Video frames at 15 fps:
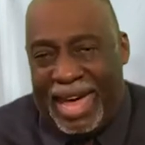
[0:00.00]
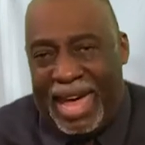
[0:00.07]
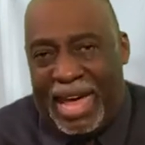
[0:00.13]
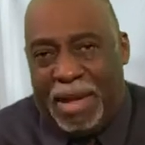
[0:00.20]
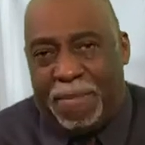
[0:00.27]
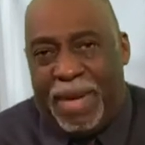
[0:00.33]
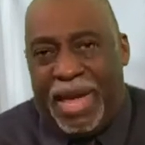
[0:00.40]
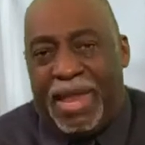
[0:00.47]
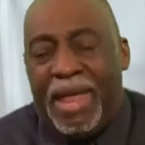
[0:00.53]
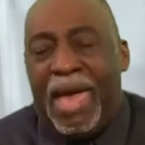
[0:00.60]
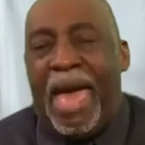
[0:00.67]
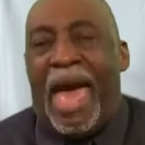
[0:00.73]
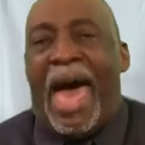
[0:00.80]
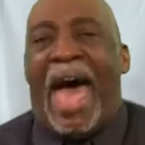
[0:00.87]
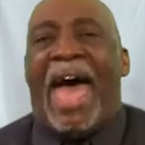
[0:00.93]
Amen.
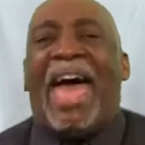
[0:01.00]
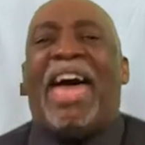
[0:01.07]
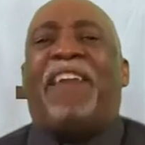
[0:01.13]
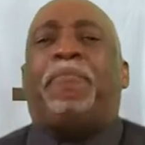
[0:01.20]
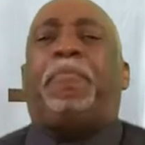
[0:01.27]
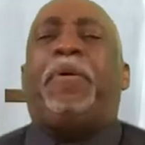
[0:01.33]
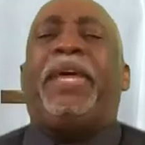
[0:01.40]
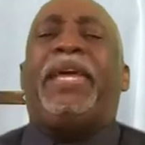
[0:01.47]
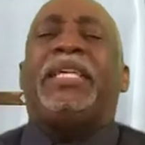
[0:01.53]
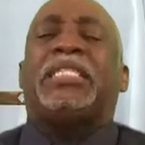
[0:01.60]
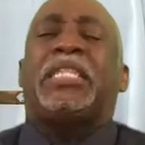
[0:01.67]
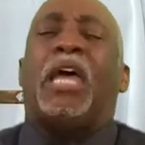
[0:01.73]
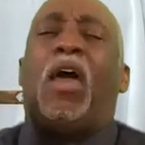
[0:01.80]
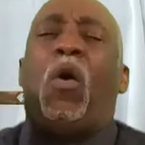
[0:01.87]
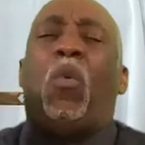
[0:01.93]
I have
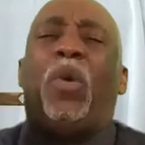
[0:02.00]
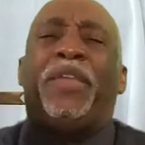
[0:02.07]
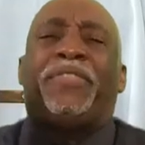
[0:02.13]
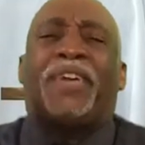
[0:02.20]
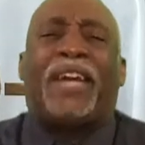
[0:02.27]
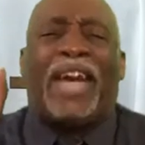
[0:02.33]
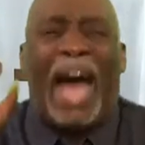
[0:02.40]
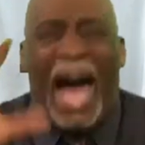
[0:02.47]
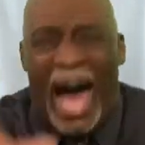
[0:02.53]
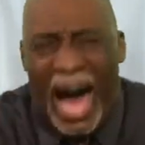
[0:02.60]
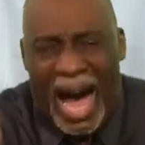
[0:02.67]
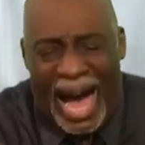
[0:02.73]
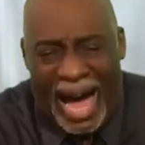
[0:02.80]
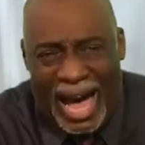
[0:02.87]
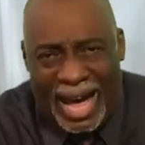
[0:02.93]
peace with
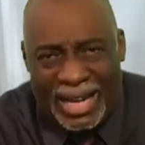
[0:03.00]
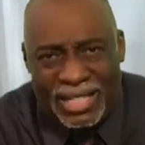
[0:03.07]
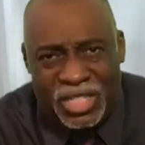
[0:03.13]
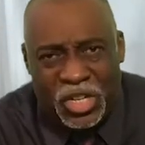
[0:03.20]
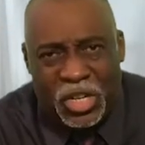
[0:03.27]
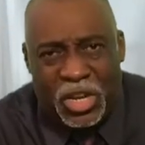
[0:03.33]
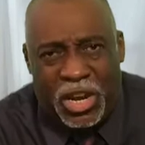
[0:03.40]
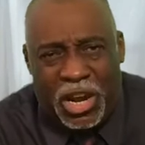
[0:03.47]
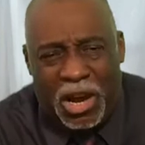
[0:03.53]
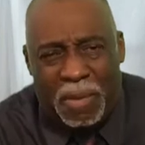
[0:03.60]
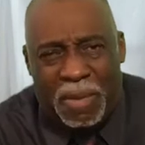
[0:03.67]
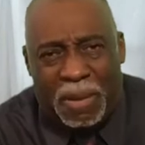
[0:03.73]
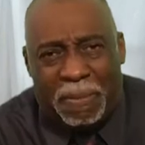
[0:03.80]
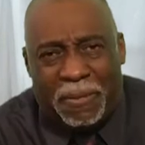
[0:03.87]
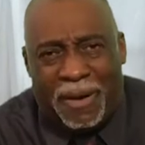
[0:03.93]
God. Do you hear
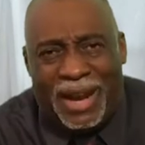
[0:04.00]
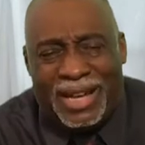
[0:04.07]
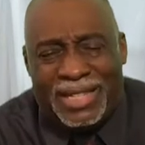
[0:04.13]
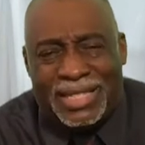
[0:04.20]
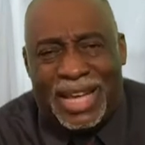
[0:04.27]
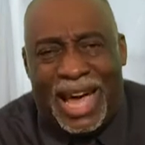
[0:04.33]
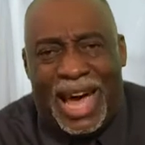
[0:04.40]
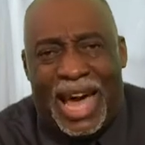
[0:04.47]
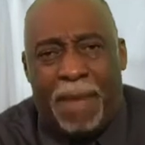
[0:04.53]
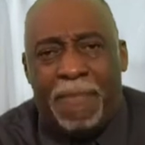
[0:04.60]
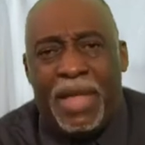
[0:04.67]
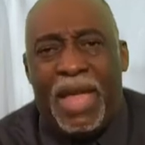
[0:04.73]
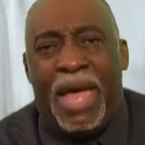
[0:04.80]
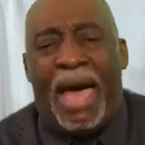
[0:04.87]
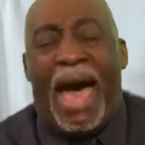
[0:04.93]
me? Praise God.
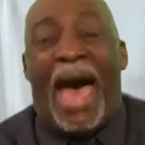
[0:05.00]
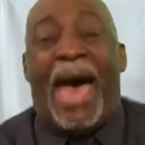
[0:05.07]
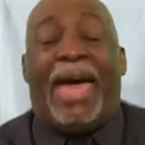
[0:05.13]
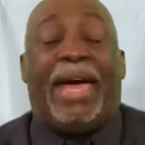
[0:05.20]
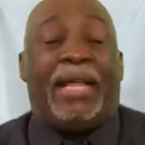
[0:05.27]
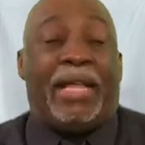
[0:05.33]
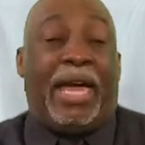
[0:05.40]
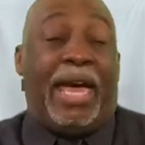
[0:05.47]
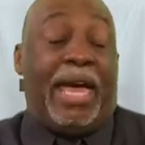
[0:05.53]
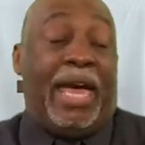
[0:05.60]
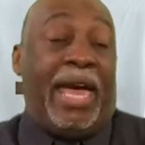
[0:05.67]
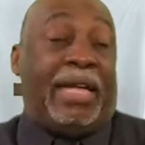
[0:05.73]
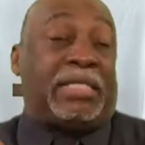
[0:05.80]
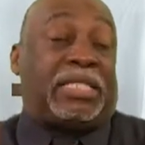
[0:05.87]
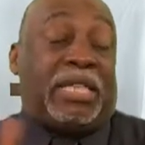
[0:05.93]
I, and,
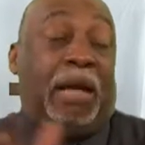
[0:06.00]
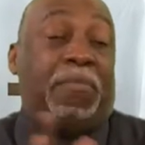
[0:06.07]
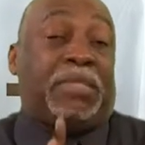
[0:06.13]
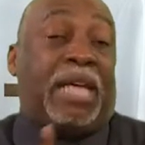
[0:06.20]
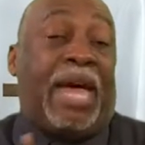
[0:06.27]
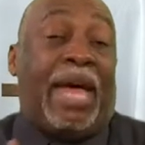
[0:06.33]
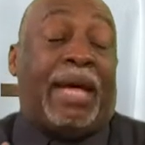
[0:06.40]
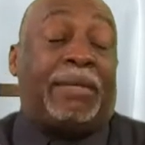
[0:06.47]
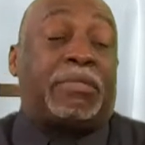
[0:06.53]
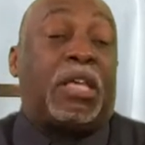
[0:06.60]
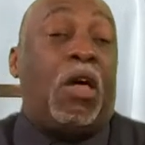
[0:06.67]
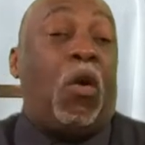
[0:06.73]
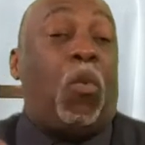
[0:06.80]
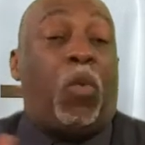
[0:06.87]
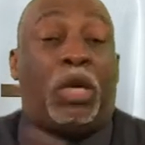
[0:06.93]
and sometimes
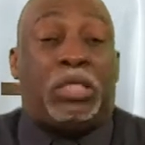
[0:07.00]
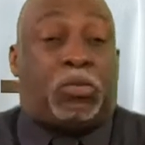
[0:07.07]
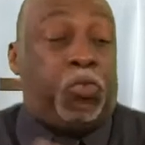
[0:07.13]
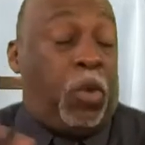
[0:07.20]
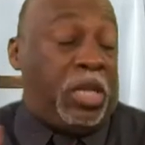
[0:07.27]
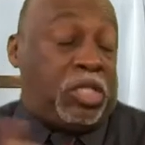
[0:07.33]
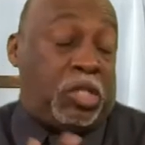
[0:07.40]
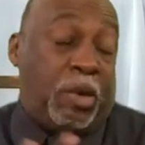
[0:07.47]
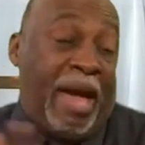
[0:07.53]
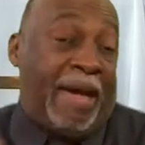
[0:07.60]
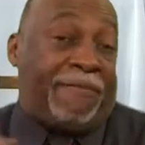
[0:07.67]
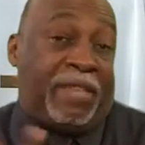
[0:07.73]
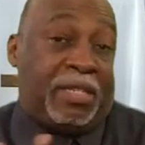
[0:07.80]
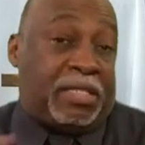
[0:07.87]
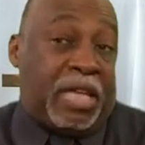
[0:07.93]
what you
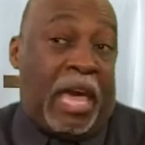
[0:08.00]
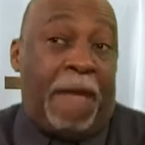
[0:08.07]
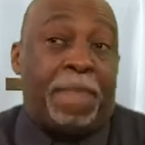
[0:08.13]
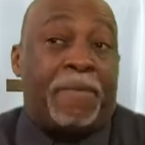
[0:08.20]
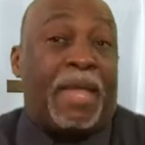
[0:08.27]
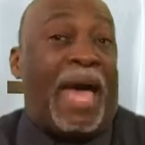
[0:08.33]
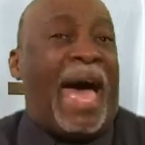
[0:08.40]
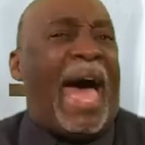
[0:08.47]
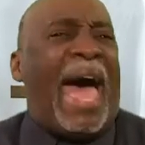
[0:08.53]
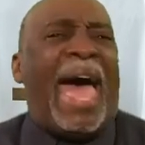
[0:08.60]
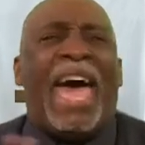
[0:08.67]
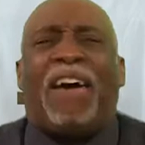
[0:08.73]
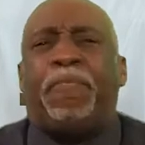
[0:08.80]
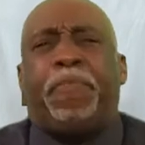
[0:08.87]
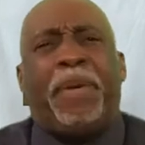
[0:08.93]
have to say, I
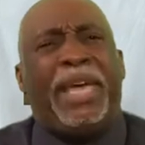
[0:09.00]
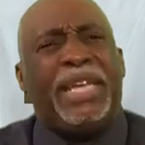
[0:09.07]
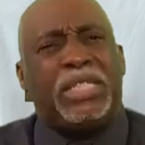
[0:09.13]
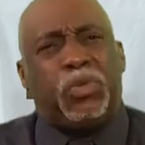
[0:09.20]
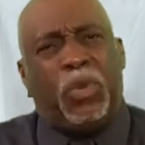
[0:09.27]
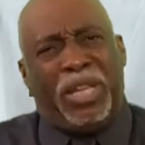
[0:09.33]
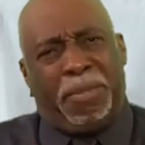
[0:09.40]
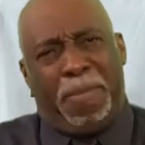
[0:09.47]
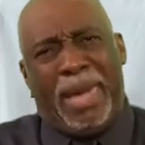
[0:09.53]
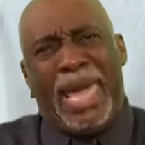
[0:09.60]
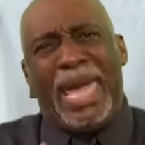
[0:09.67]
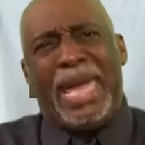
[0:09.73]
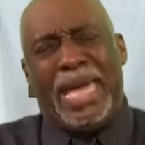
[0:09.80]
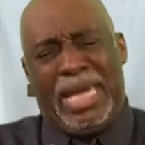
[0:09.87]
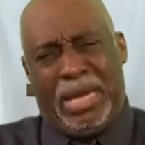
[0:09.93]
have peace with
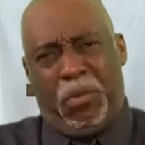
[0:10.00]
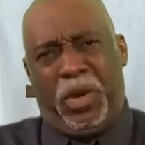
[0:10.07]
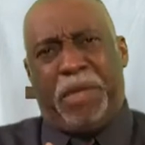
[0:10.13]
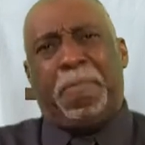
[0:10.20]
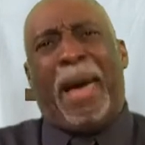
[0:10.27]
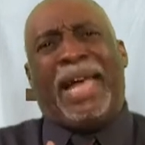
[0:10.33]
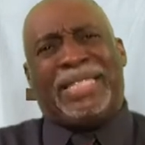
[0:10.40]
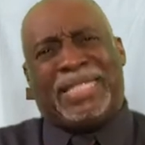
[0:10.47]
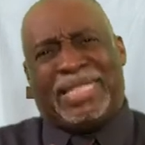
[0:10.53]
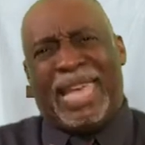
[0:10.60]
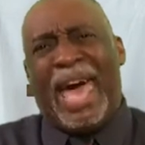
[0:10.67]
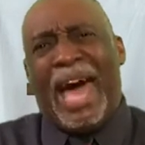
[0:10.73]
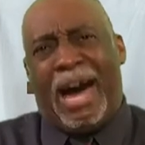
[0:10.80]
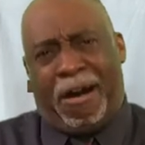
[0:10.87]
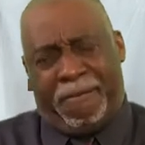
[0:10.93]
me, with
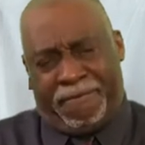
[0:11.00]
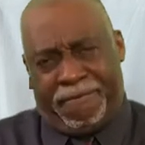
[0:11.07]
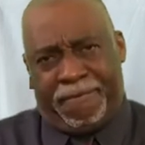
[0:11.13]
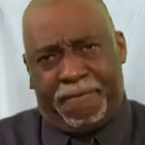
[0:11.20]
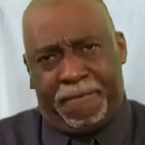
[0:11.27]
myself.